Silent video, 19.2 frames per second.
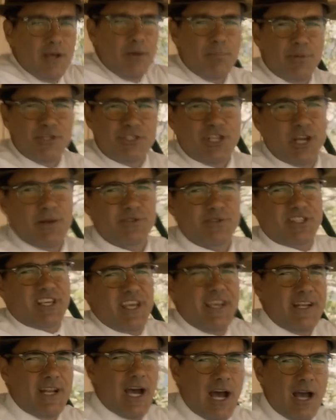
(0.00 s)
But Jim's
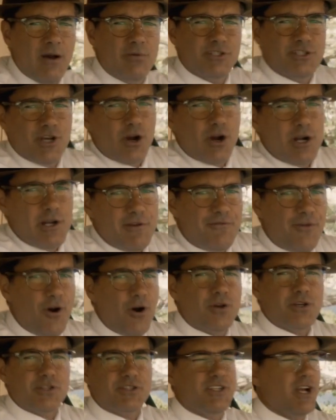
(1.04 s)
keen eye was already
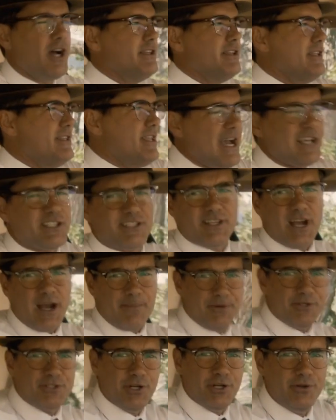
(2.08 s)
focused on the next
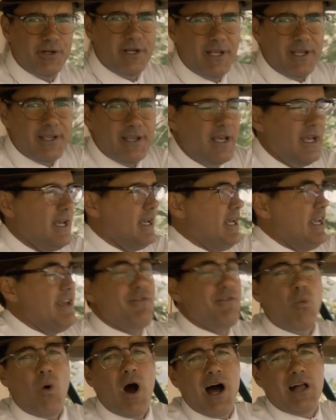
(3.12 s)
opportunity,
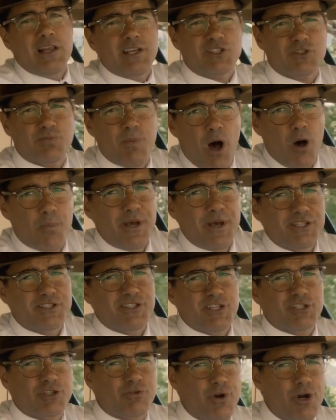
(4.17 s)
even while the small
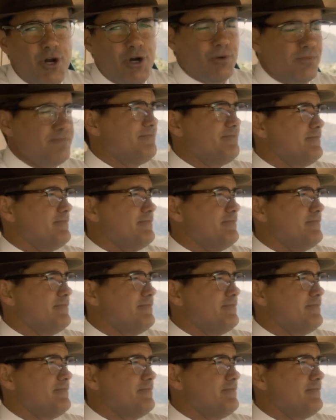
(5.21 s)
business grew.